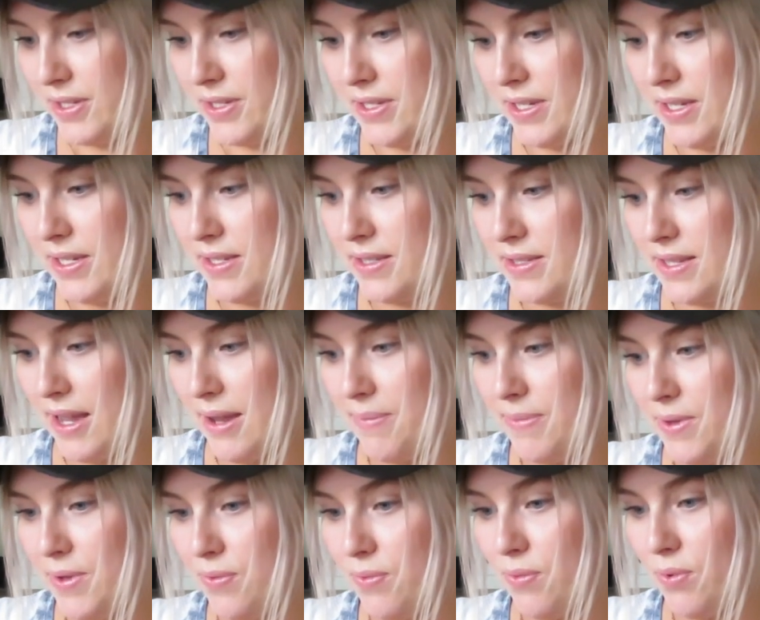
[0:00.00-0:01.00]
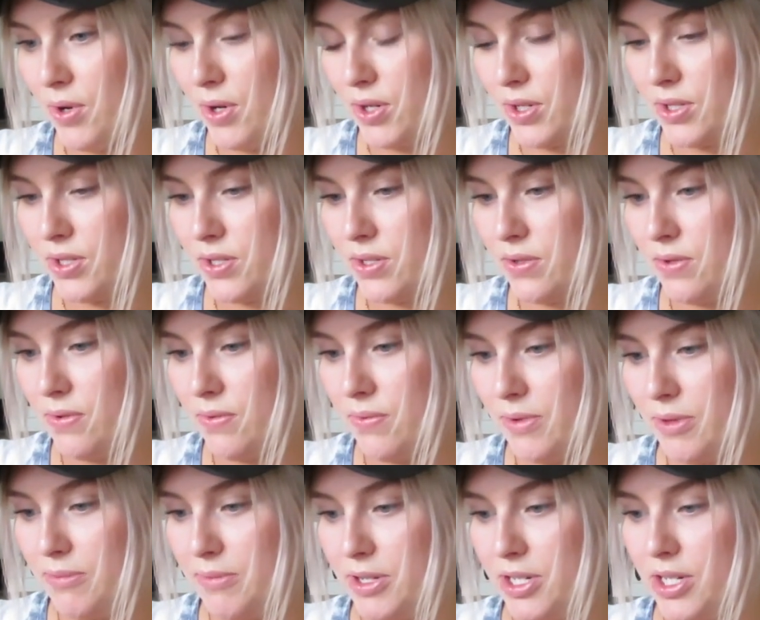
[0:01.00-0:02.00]
this is. I'm the worst
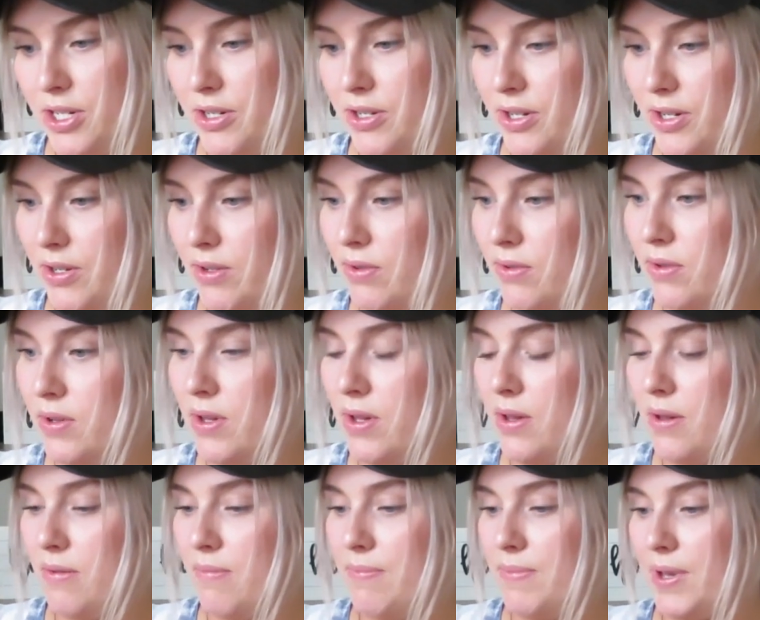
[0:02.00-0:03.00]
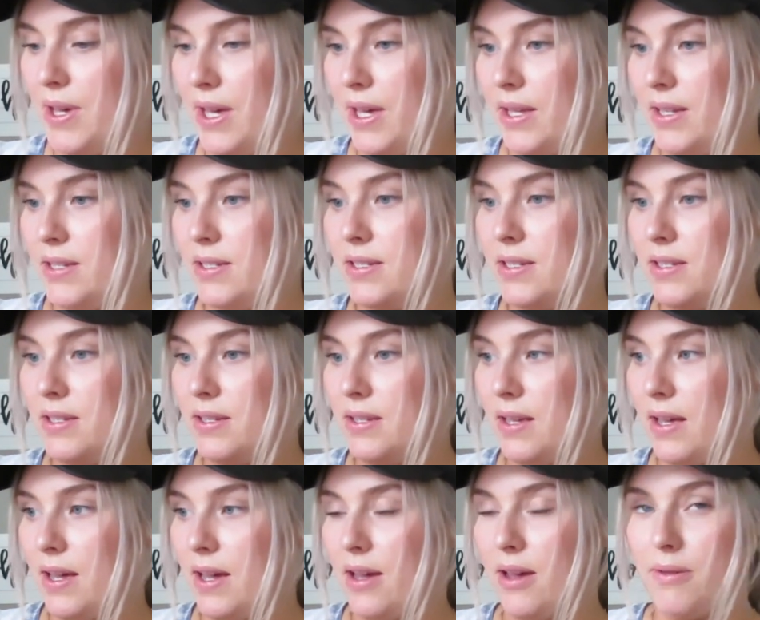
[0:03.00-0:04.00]
with material, but
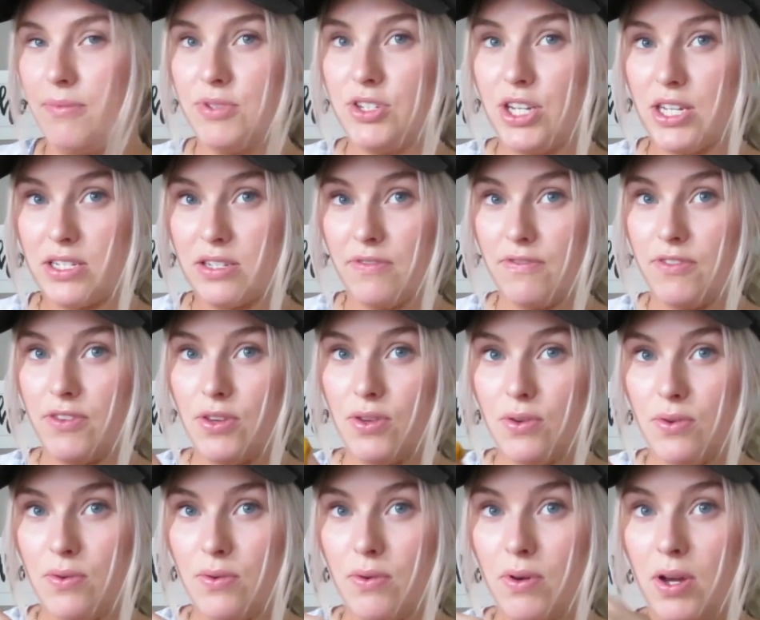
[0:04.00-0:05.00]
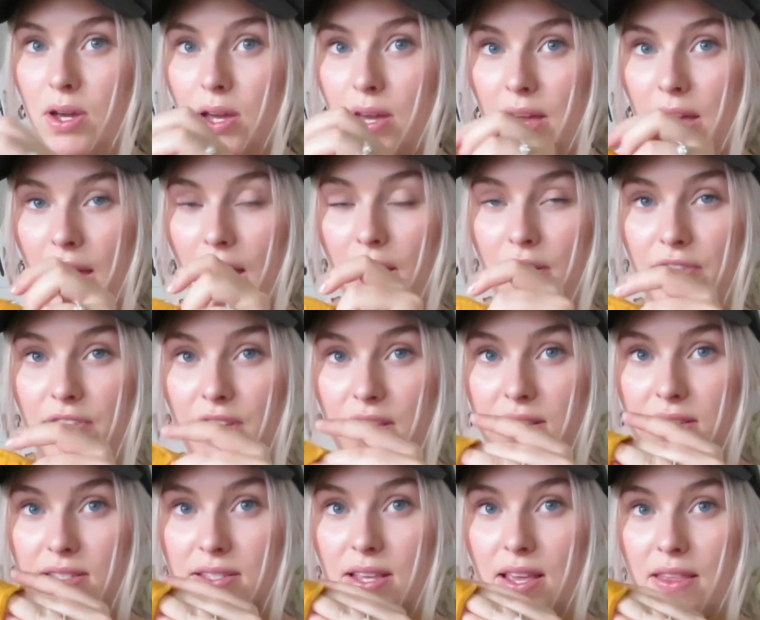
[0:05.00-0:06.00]
um, she has a few
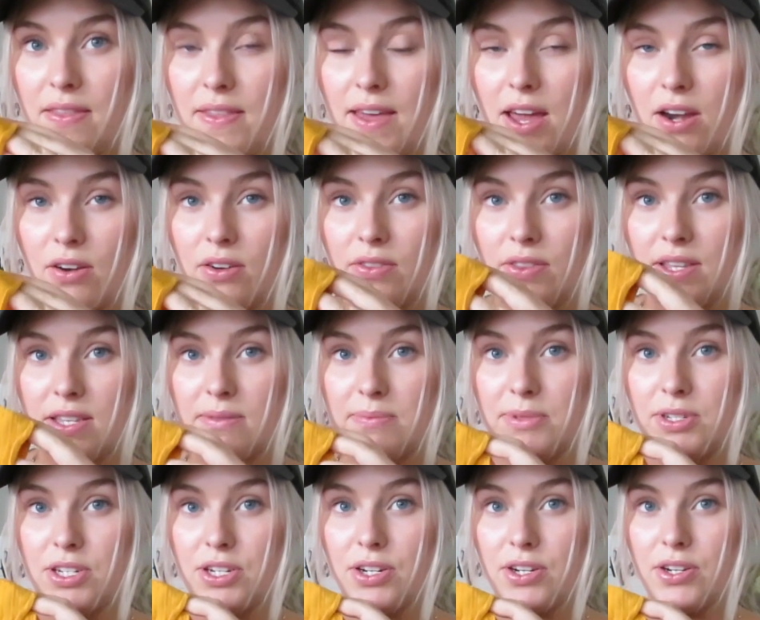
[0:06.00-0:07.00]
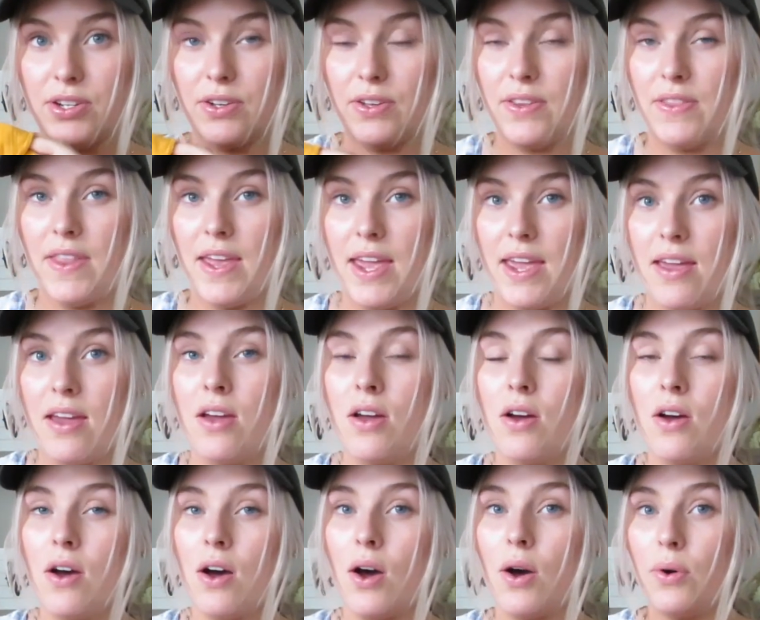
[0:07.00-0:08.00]
outfits that are this material and they
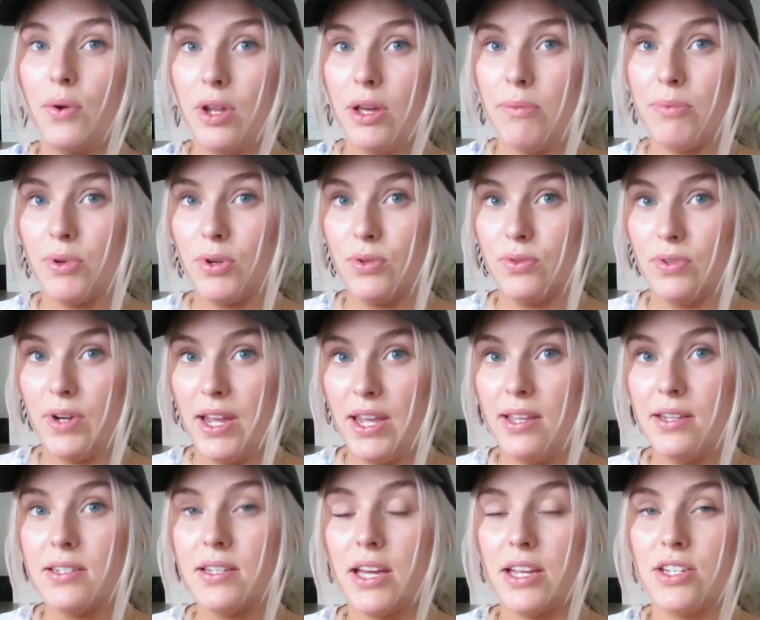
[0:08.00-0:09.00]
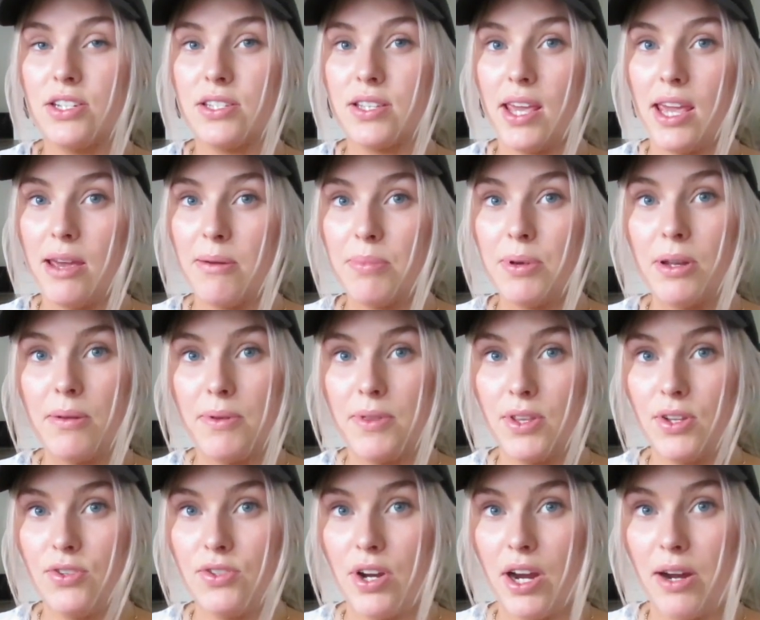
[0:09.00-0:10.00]
hold up great. I just can't put them in
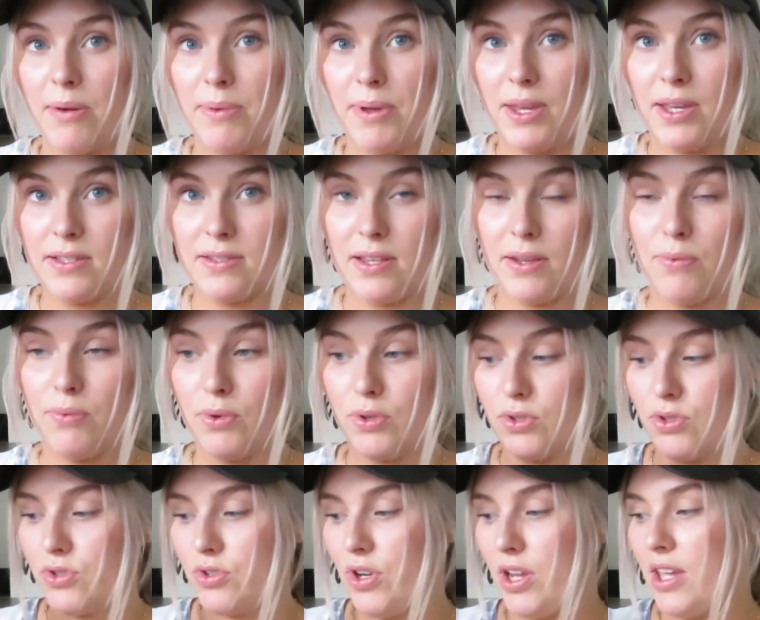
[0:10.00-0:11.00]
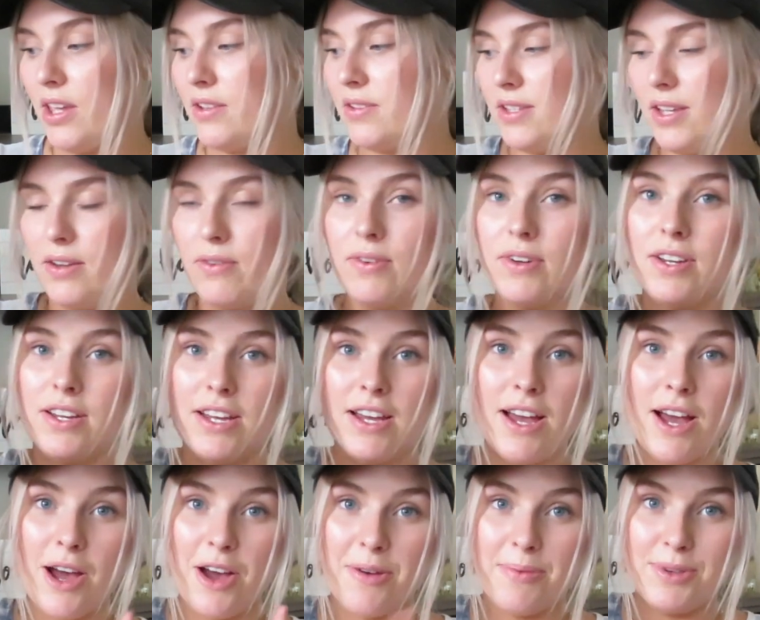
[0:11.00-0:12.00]
the dryer because they will shrink, so
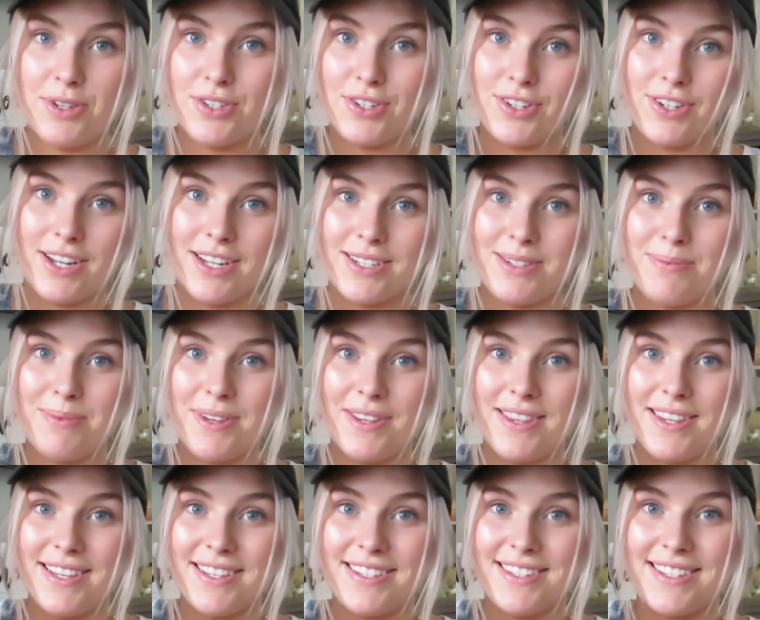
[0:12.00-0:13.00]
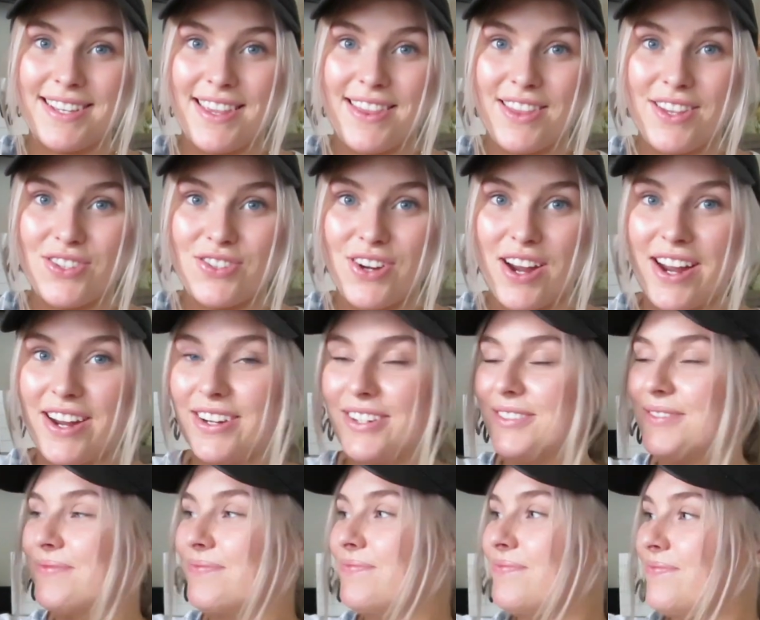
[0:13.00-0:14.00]
I'll be sure not to put this in the
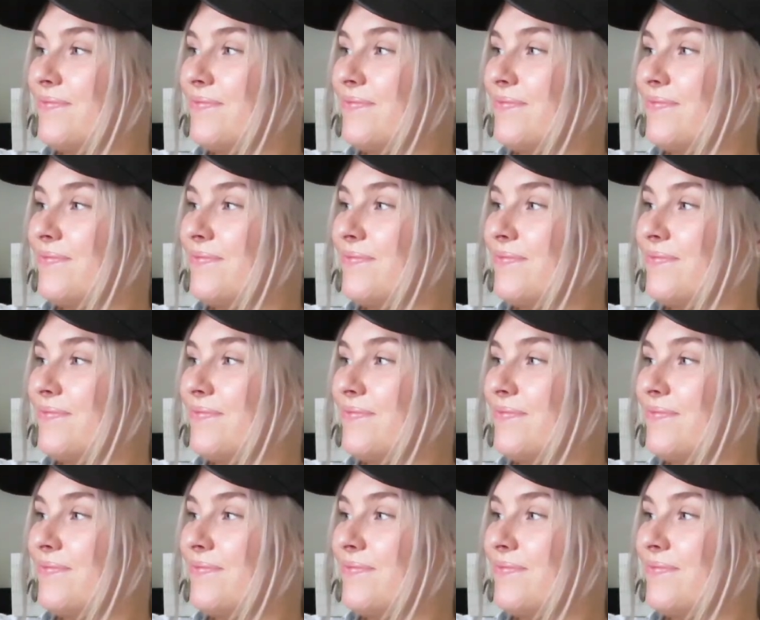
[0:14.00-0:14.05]
dryer.